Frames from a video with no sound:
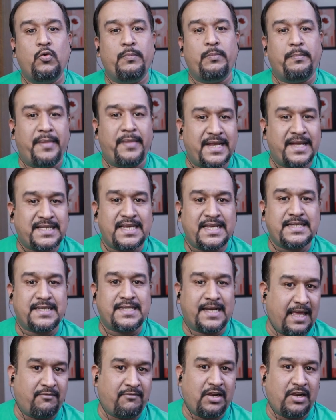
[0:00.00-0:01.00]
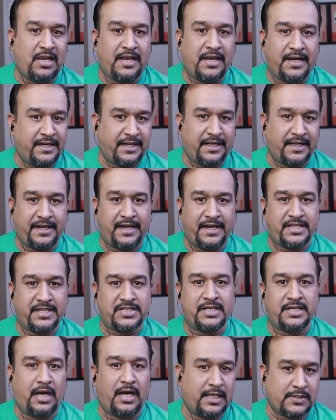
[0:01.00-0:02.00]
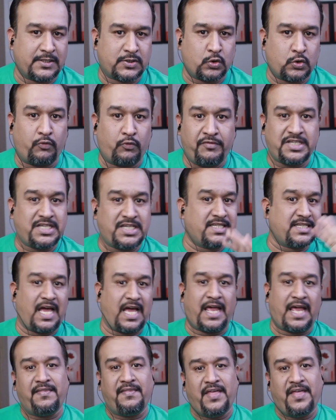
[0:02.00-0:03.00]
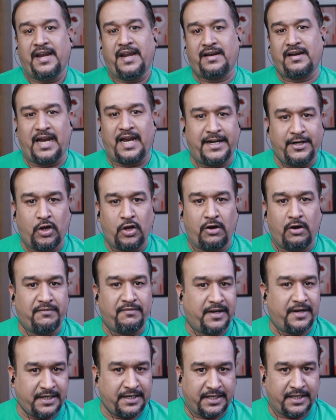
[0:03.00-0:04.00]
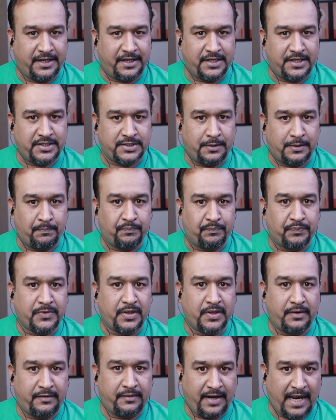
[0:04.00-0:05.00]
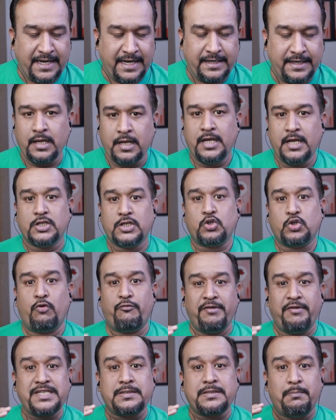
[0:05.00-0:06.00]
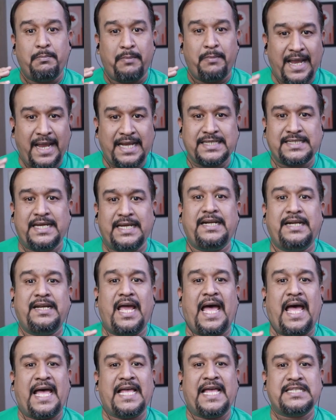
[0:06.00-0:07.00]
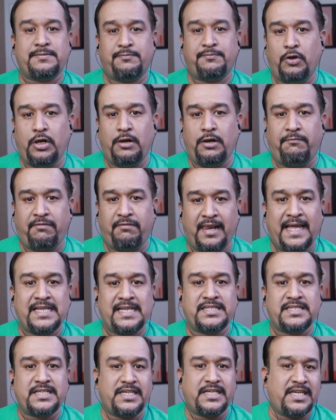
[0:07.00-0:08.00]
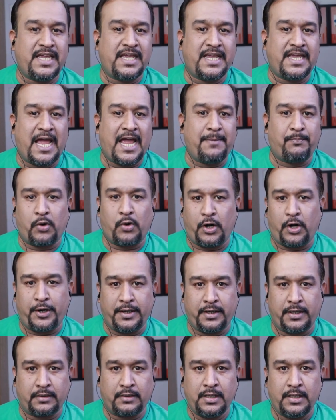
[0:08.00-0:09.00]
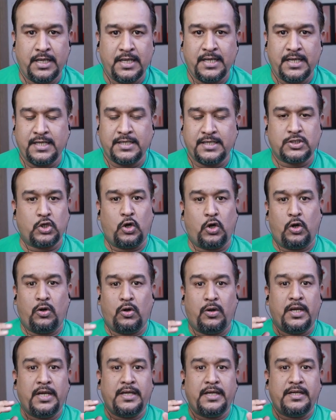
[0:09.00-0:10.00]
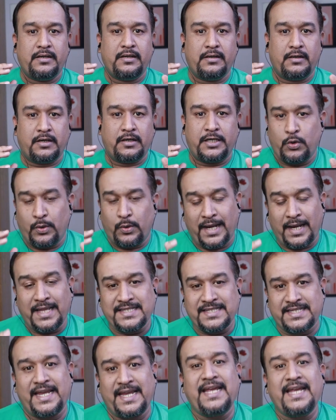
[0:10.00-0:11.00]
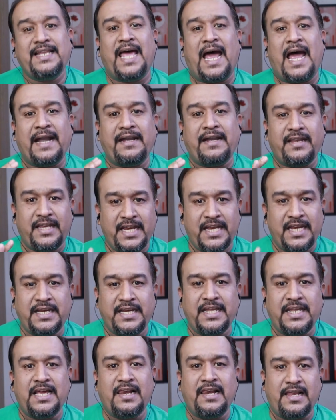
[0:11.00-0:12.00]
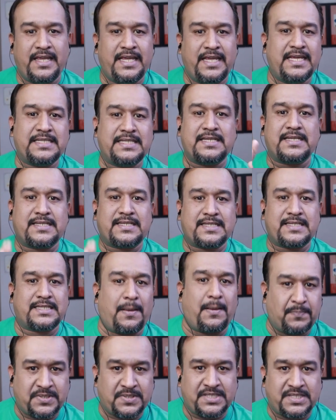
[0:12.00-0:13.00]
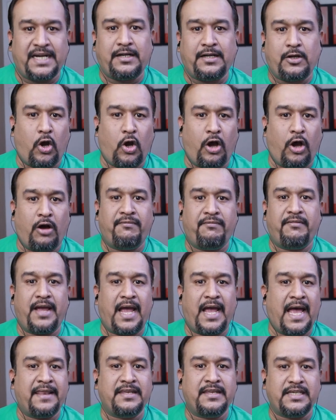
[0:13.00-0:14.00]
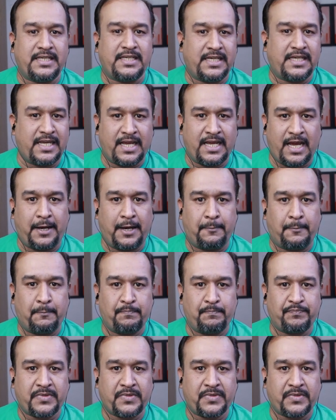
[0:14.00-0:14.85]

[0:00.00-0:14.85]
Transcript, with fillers: do message level integration also, which is another kind of integration, right? So which makes it as full-fledged EAI product. So uh, you can say that ETL is subset of an EAI